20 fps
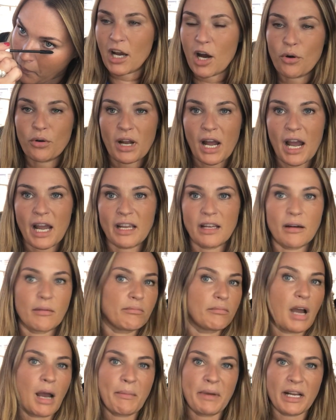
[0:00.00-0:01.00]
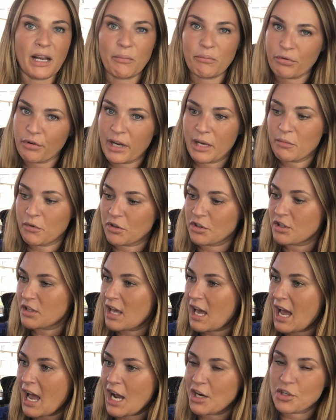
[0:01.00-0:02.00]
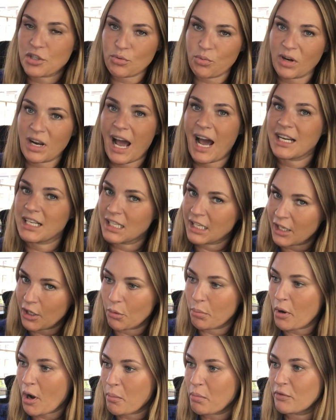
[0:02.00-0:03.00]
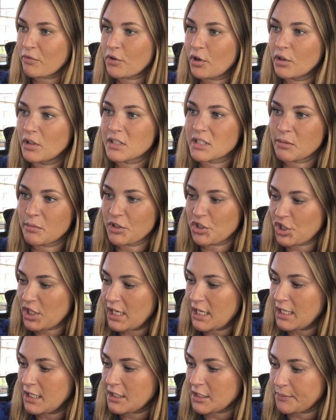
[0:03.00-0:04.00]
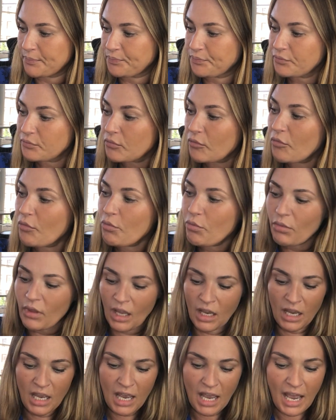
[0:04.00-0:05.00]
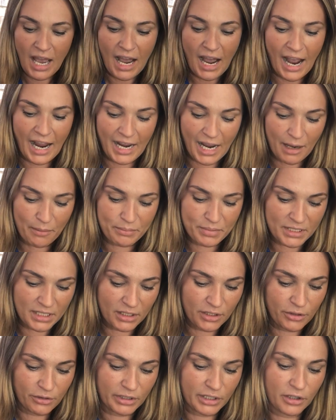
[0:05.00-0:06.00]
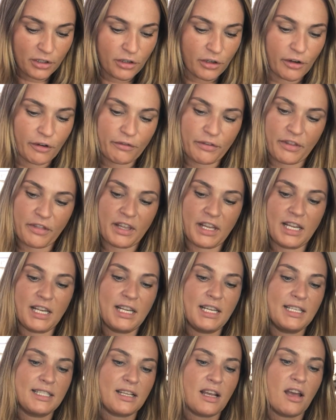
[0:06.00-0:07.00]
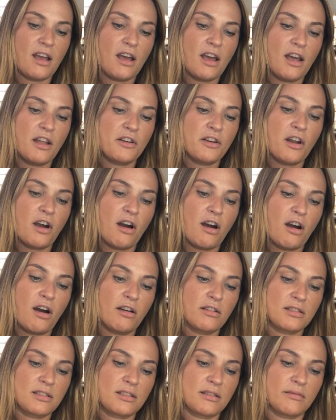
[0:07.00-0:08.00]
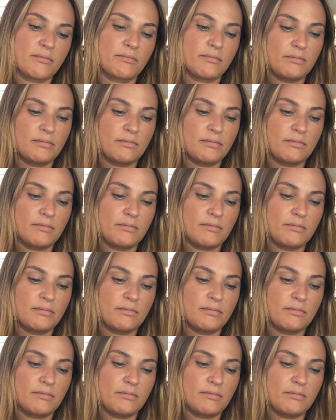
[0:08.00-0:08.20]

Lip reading: Okay, I mean, I'm pretty much there. I just want to add a little pop of colour to my cheeks. I absolutely love these NARS.